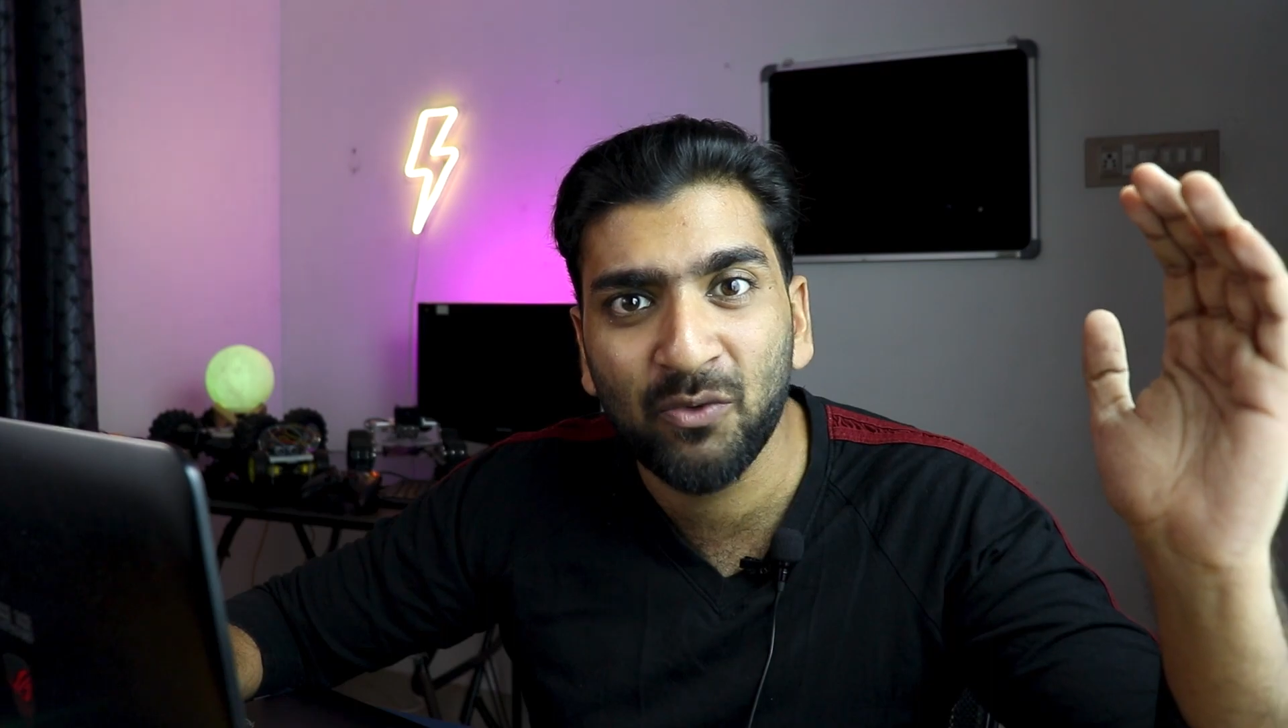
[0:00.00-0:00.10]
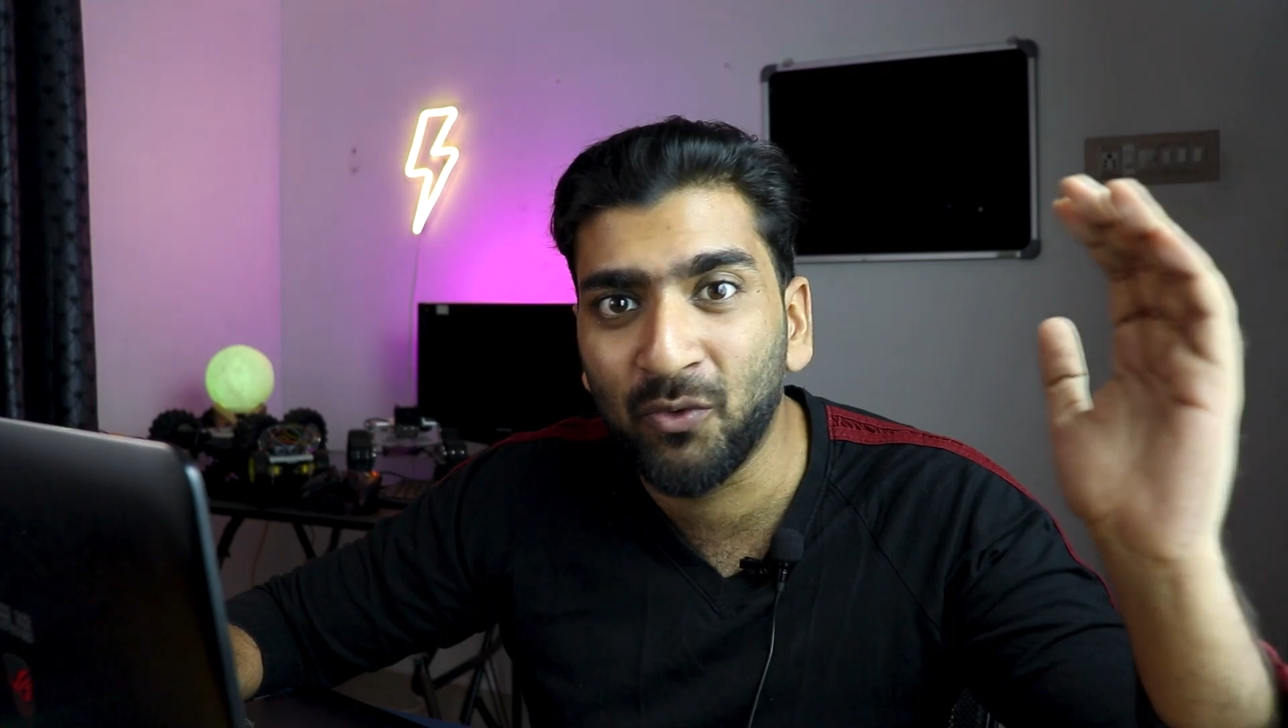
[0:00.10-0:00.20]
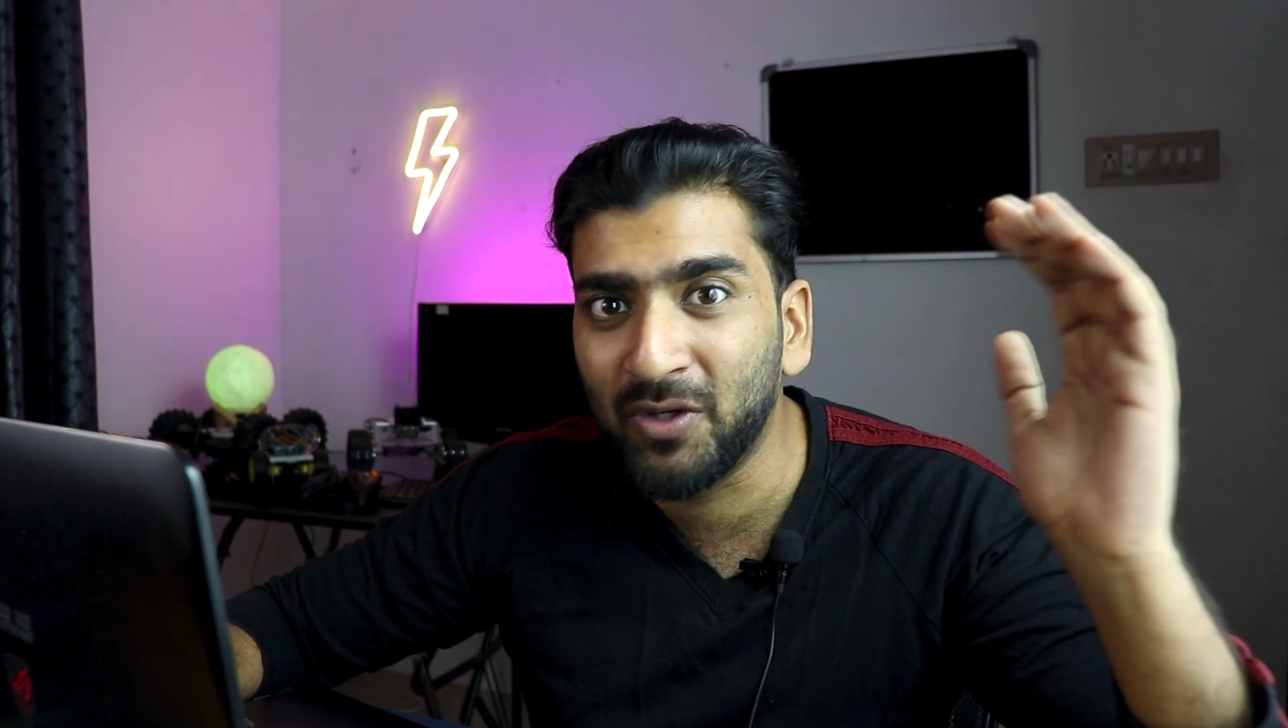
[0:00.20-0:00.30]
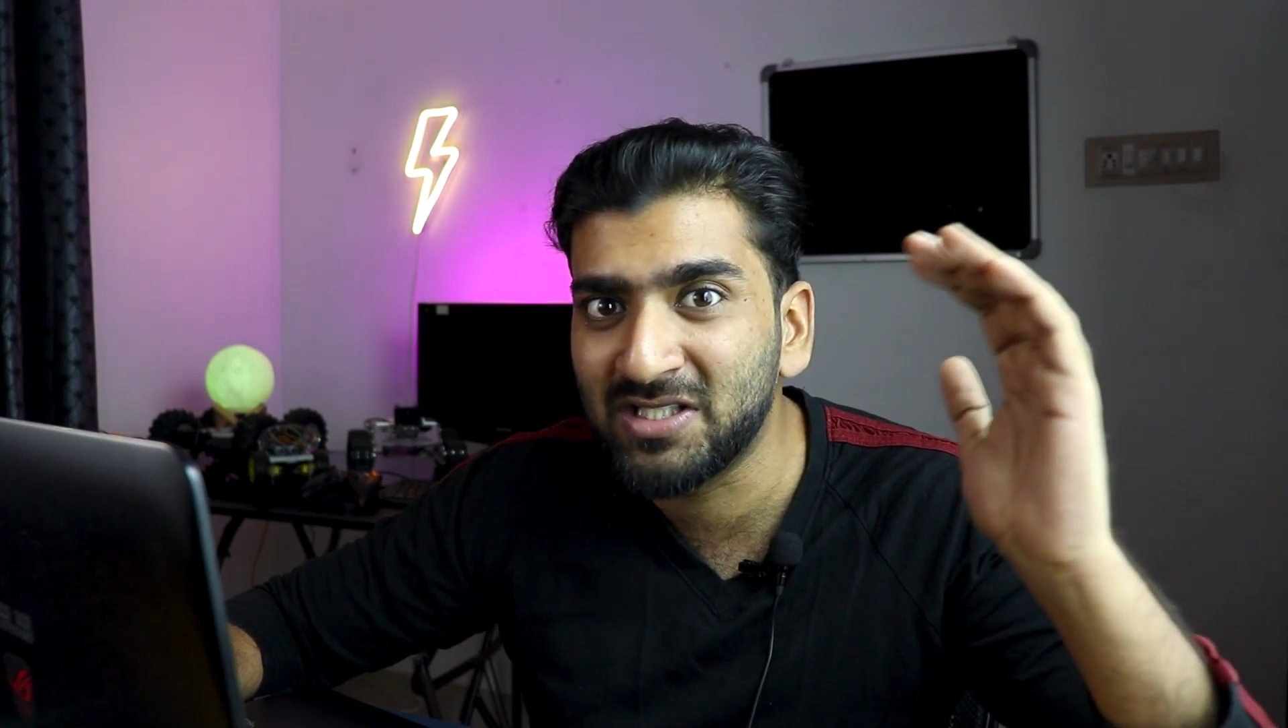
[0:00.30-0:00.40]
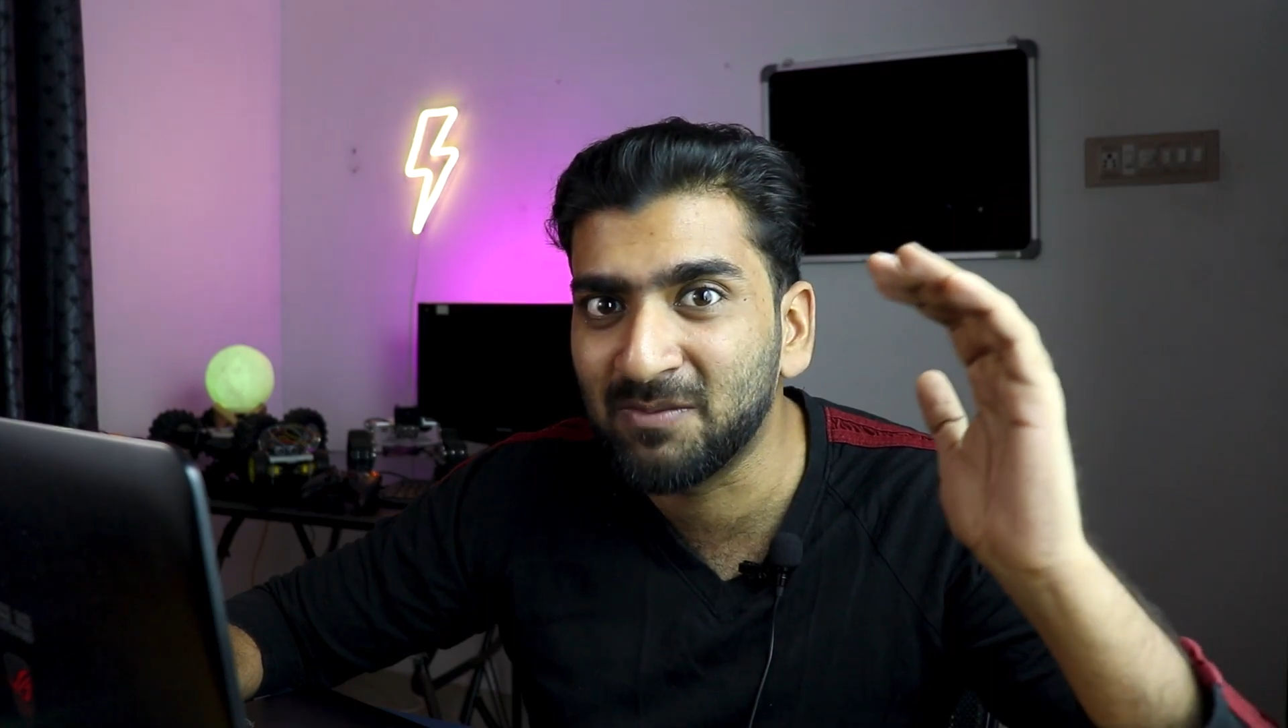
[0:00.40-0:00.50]

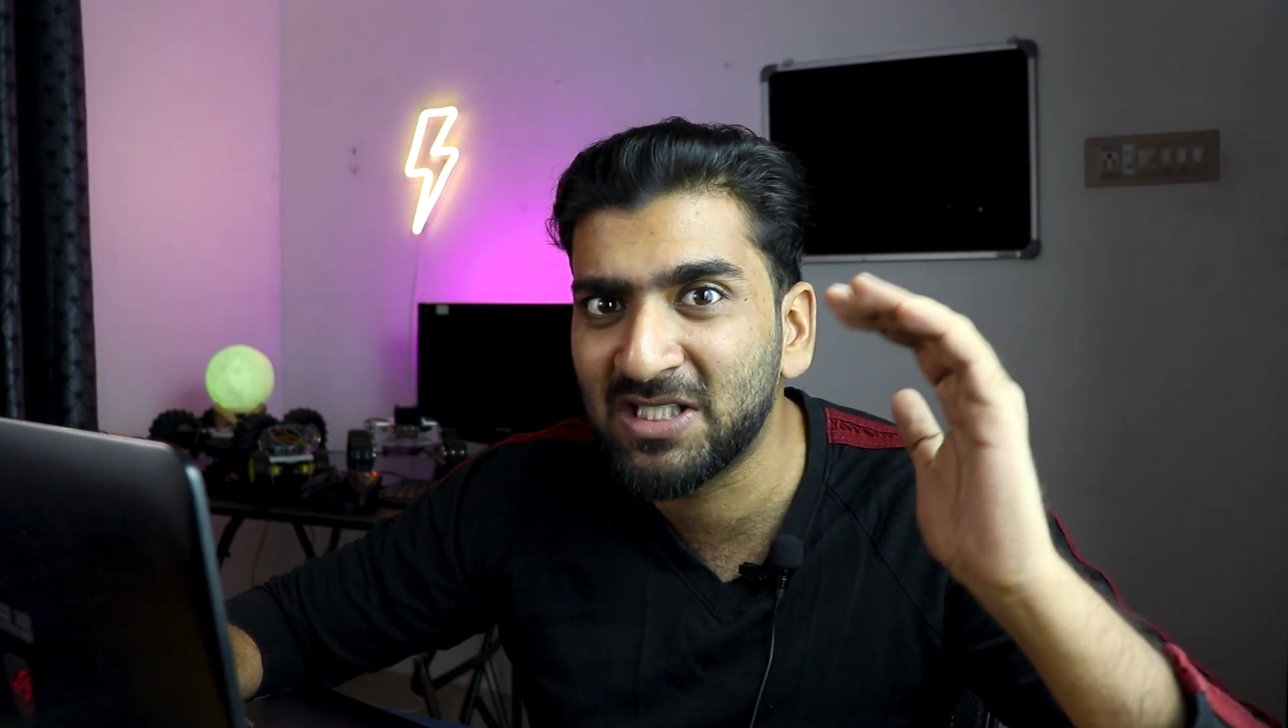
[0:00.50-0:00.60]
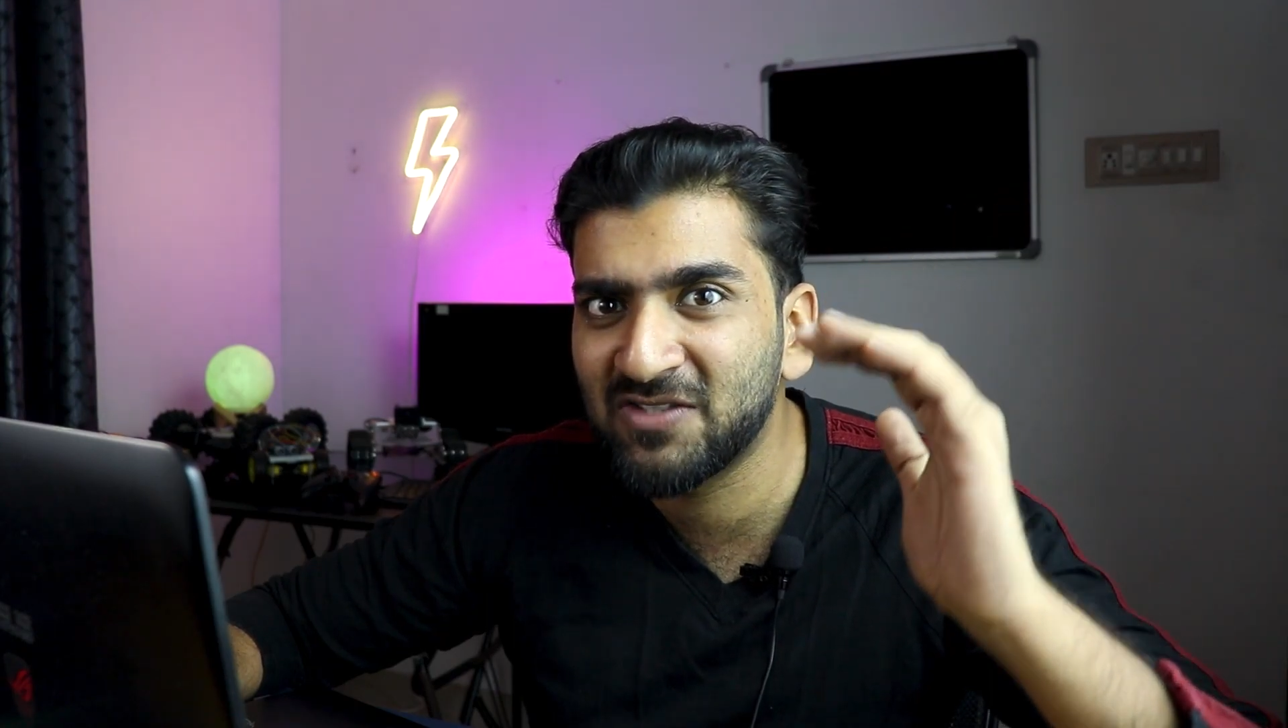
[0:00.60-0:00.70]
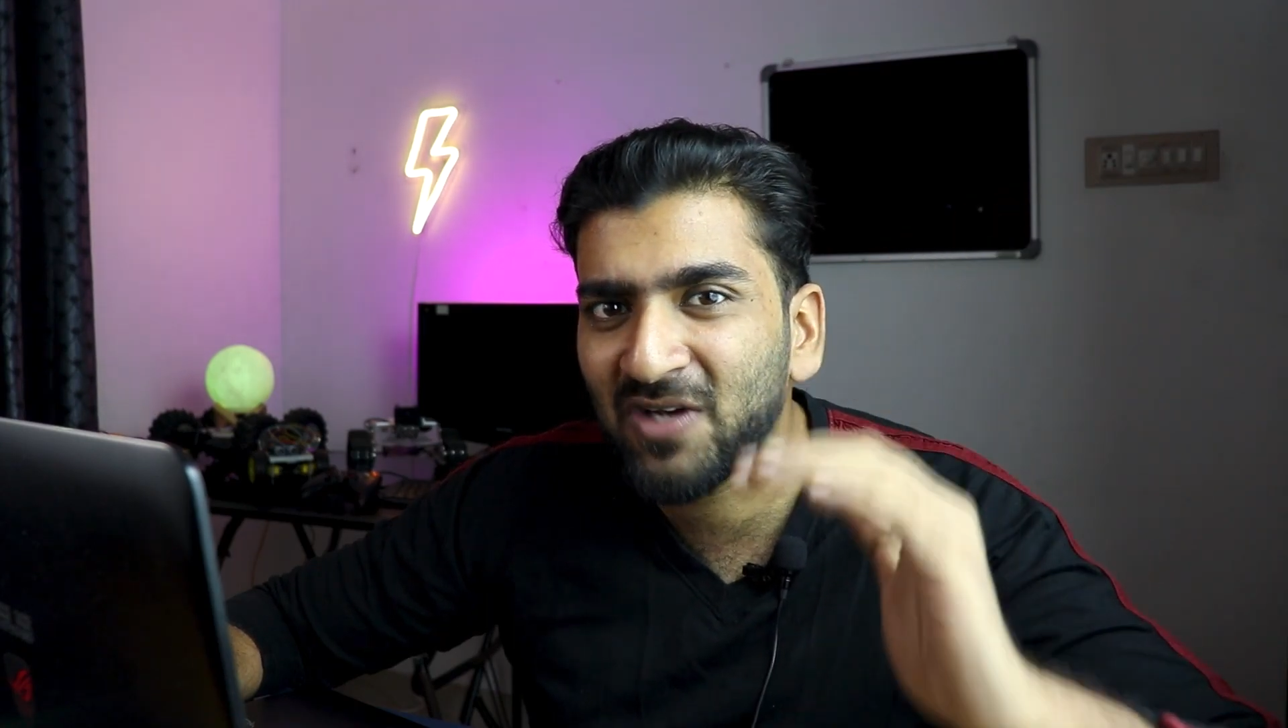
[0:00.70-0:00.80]
OS image